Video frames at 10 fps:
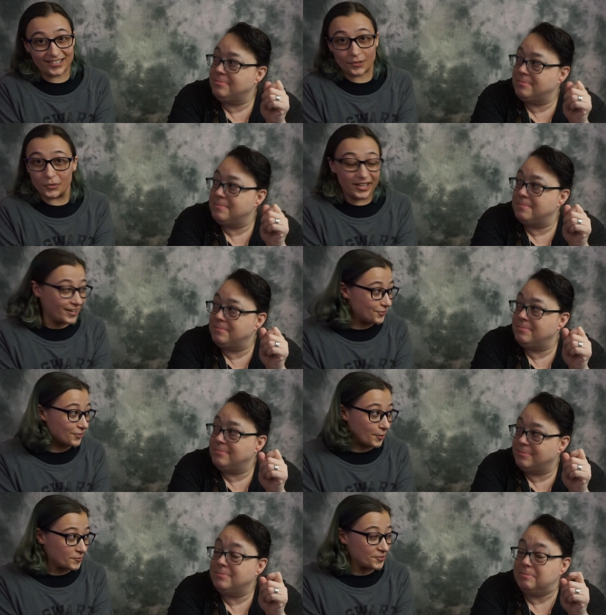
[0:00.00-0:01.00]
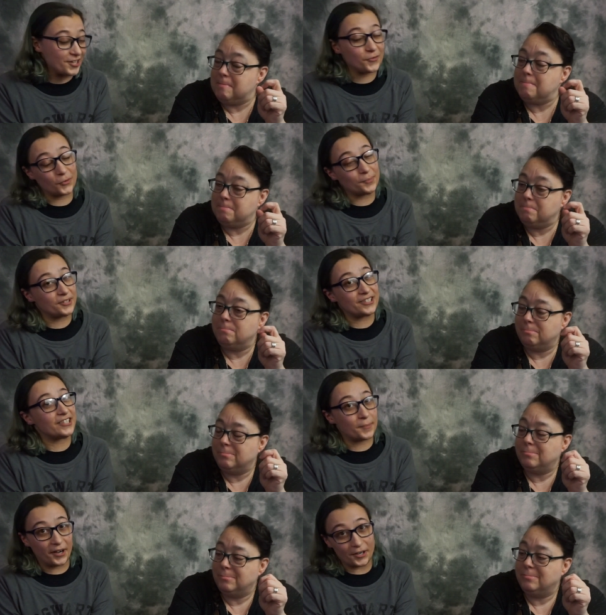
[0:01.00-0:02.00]
Speaker 1: said, we had to look up some stuff and we're pretty
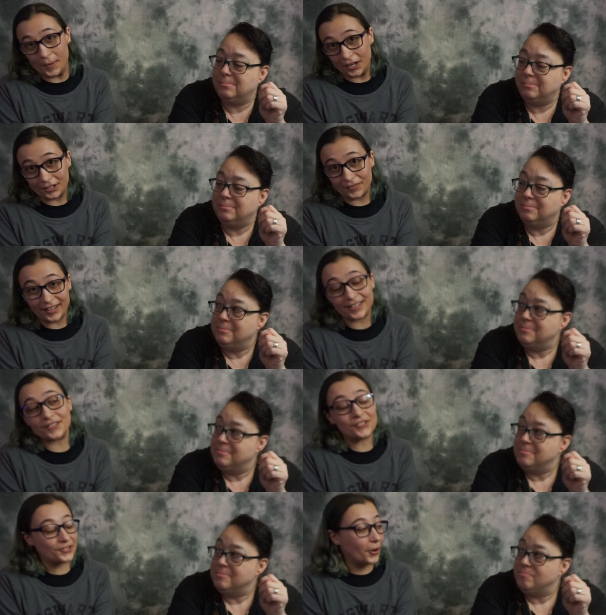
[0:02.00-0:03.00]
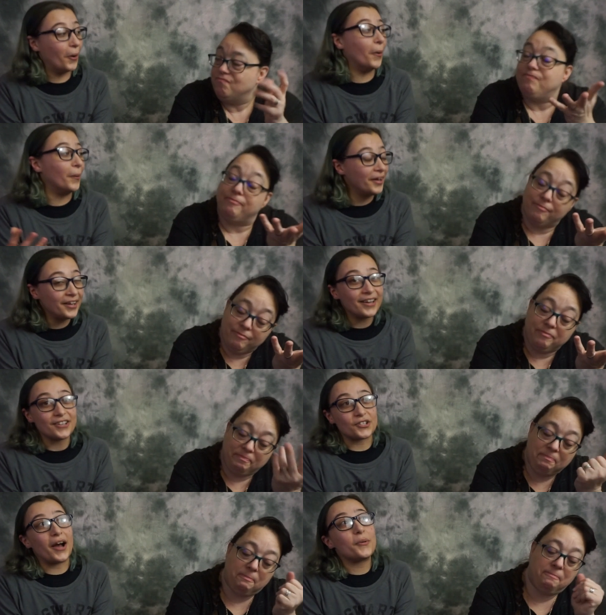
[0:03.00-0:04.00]
deep Harry Potter fans. So
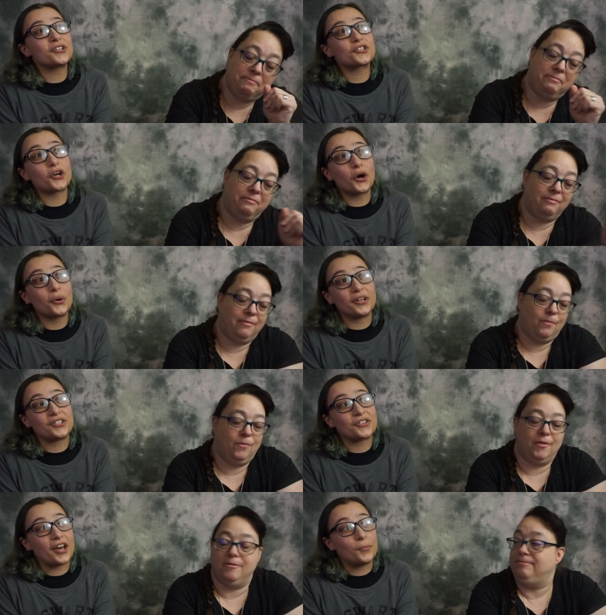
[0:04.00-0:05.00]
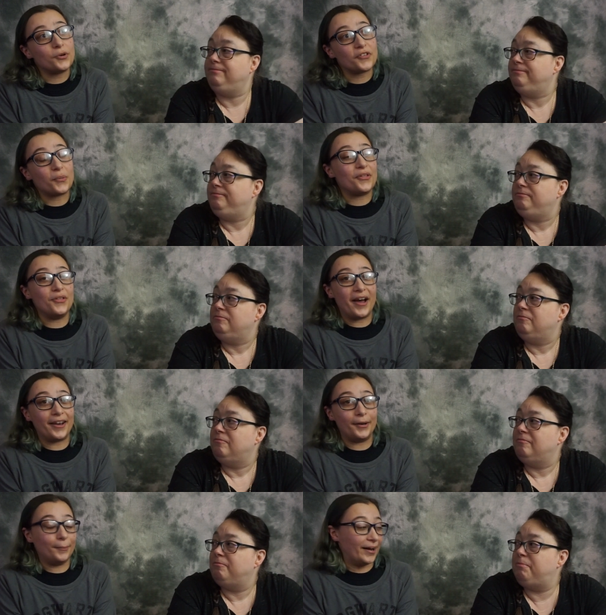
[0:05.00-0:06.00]
so I would just go into that movie with that
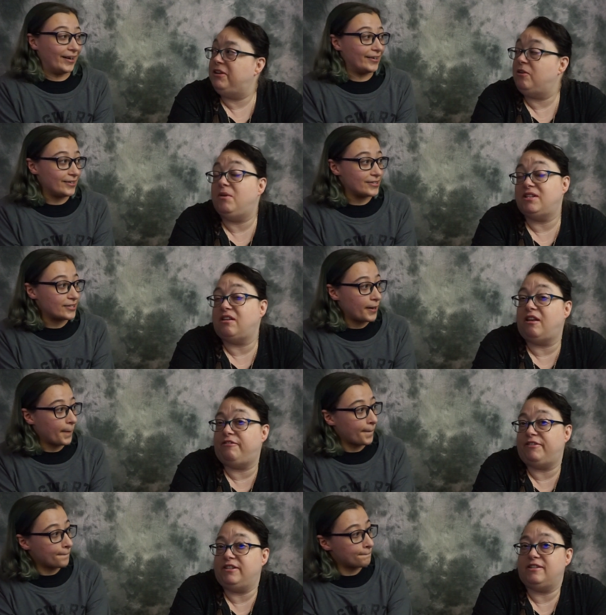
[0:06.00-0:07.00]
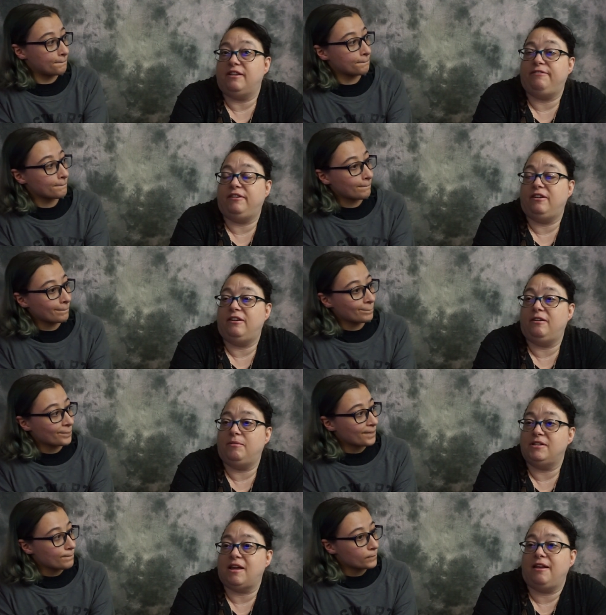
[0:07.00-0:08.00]
in mind.
Speaker 2: But there was a lot of fun stuff in it. It
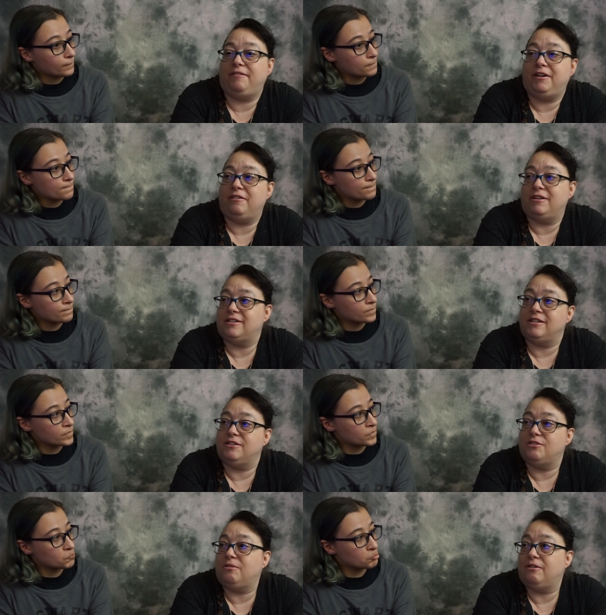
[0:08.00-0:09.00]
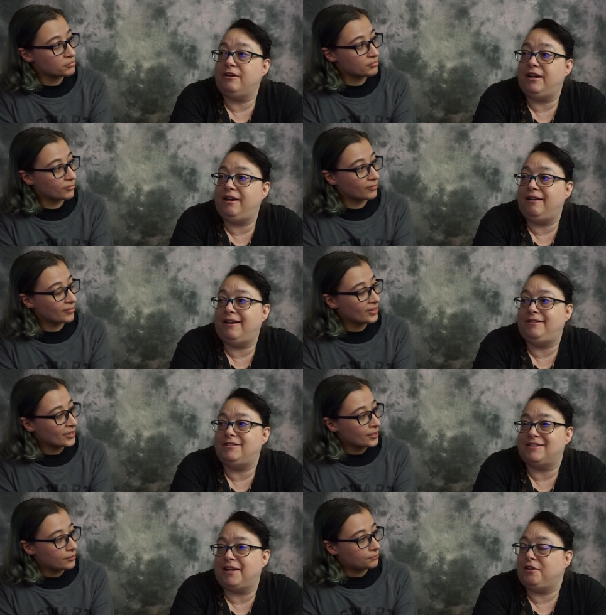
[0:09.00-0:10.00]
was kind of an interesting story and I
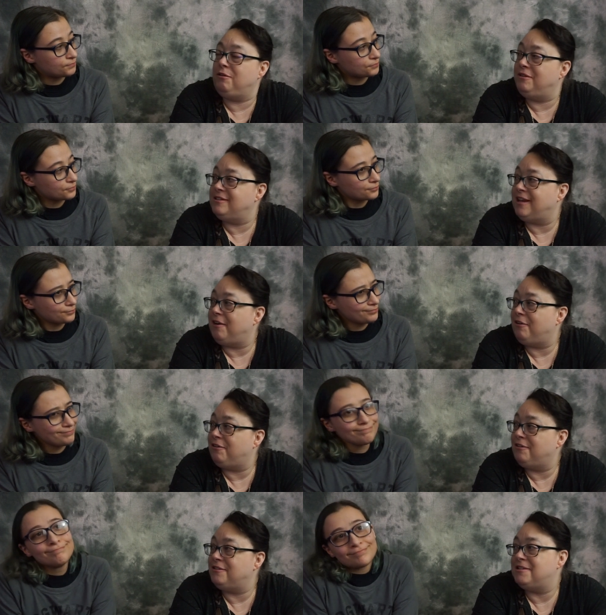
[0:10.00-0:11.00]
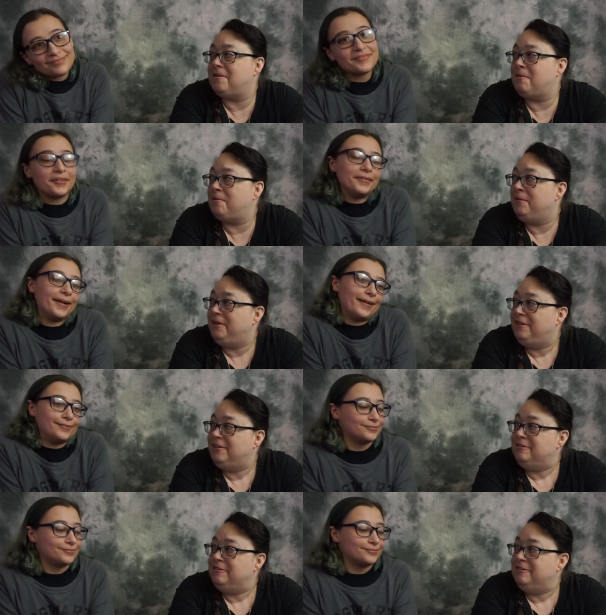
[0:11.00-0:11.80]
just like Newt as a character, so Yeah.